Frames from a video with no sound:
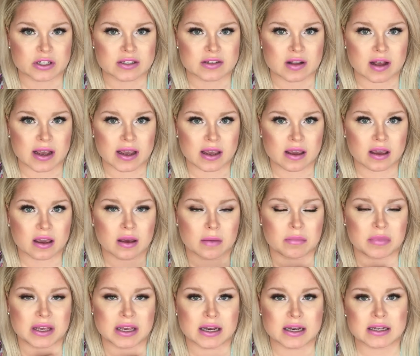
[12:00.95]
is like
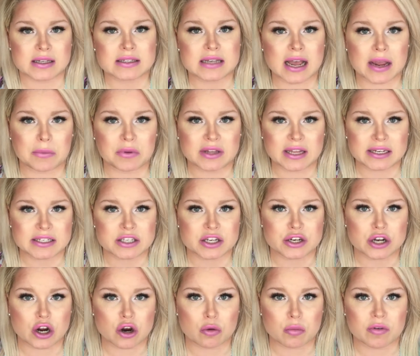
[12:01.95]
because I would like to
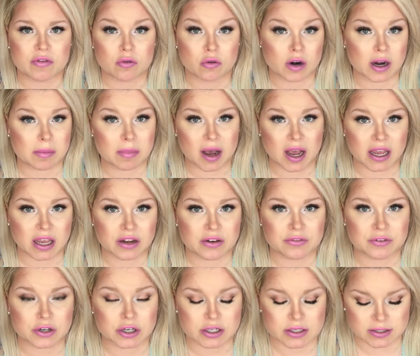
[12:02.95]
know before I buy it
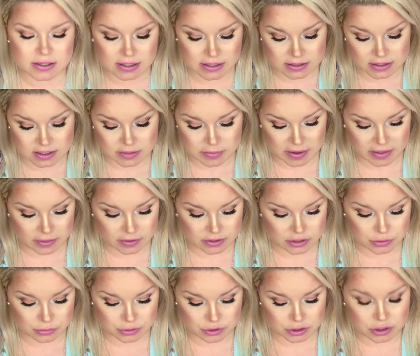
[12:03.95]
first and spend the
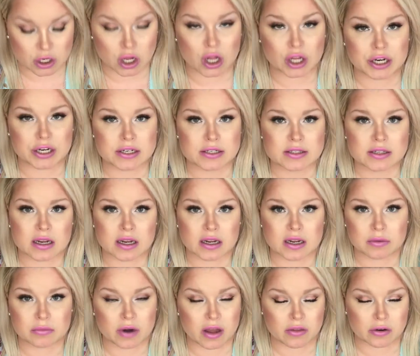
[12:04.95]
$200.
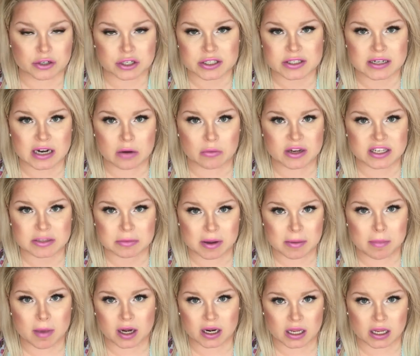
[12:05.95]
I'd rather just not waste my
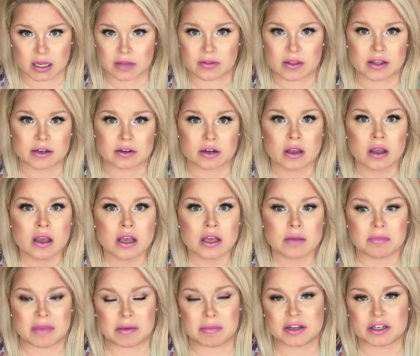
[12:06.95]
money and then
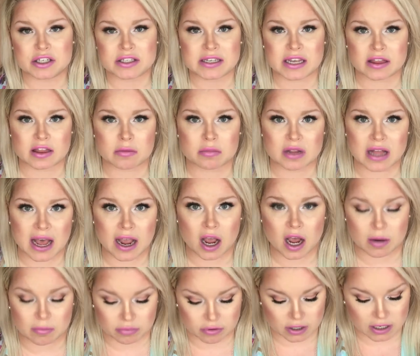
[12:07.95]
maybe just get the black
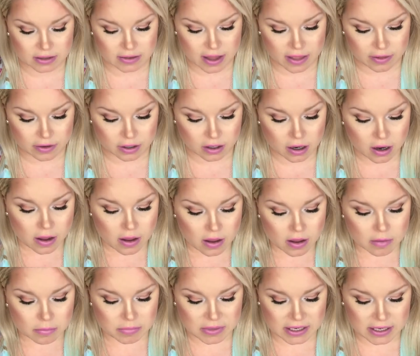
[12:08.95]
Empreinte leather
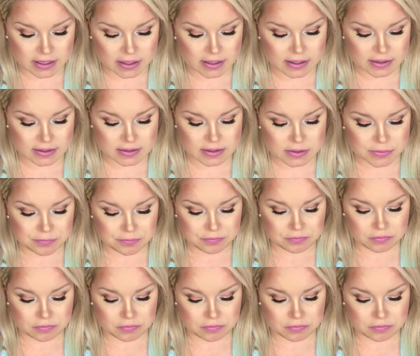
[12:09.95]
because